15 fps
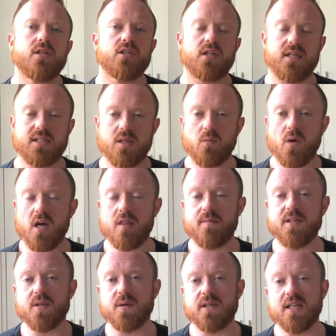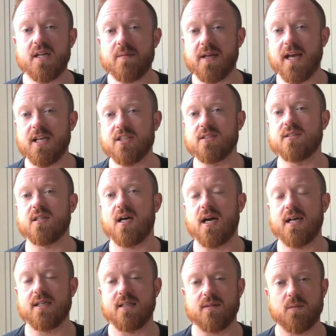is it worth me doing an elimination
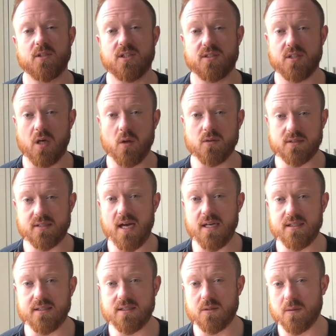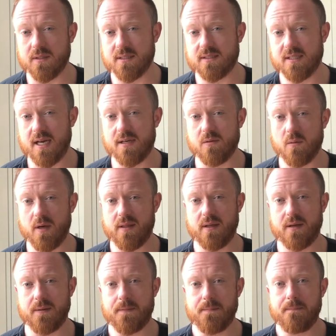diet, which is the gold standard to understand
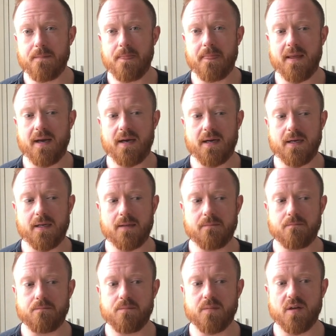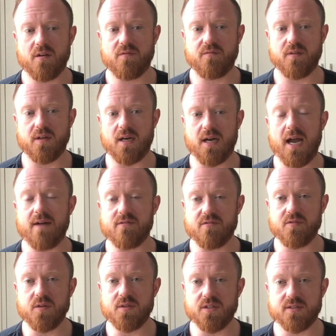whether I have a
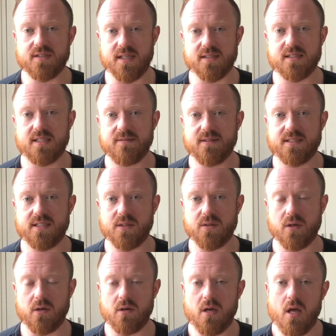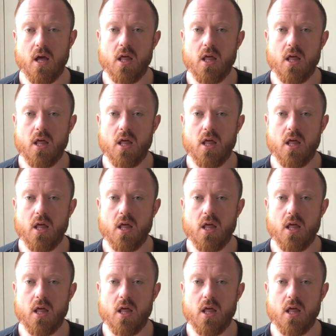food sensitivity or not.